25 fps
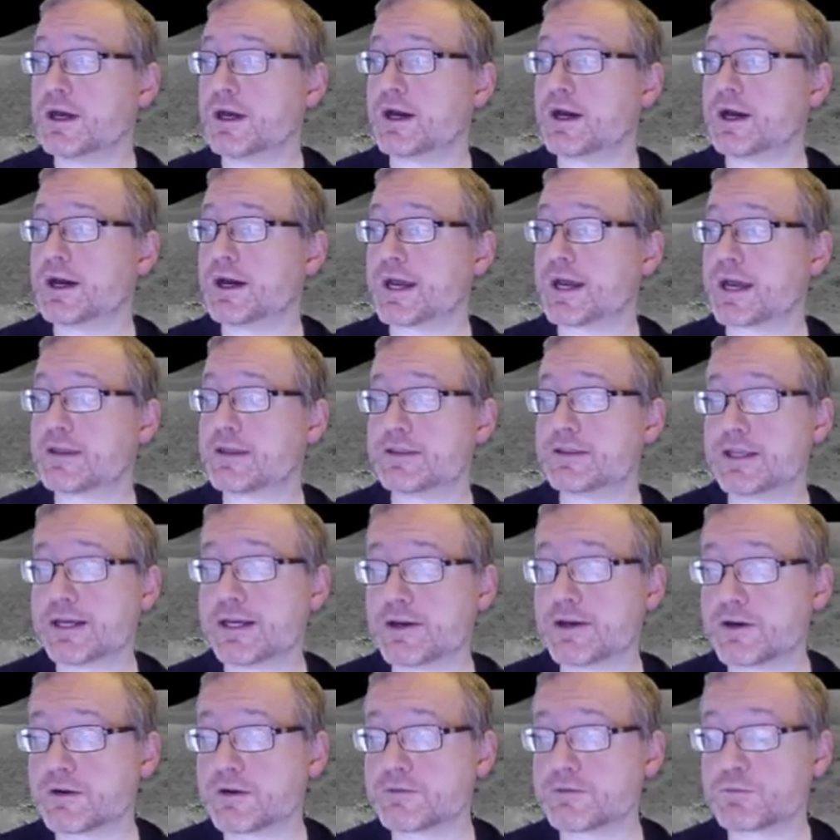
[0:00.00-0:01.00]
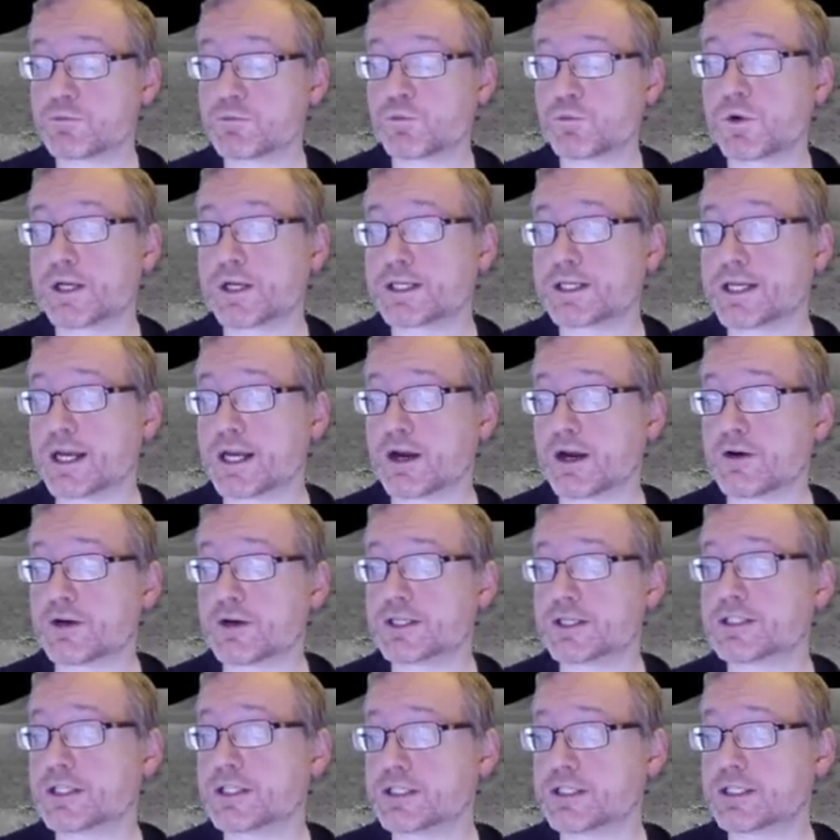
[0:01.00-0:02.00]
And they are what
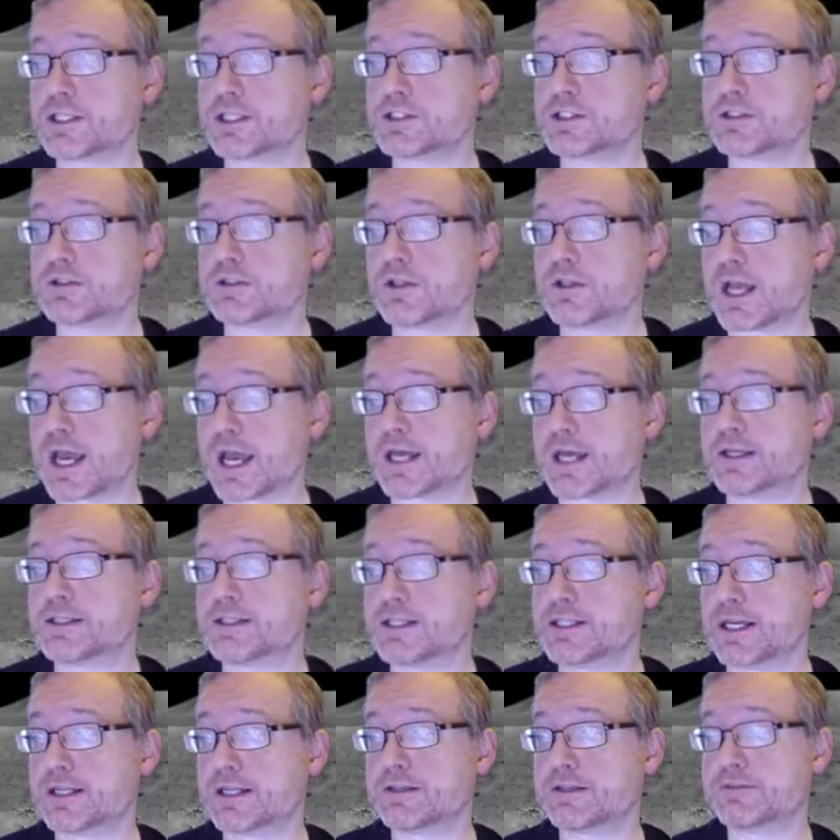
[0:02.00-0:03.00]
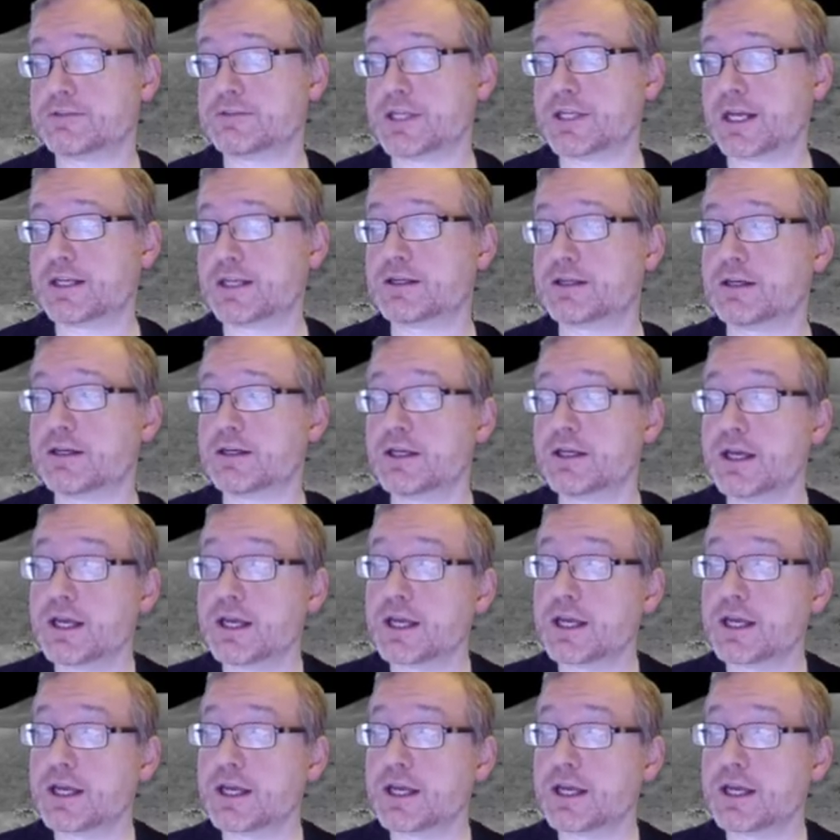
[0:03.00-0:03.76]
carries additional annotative data,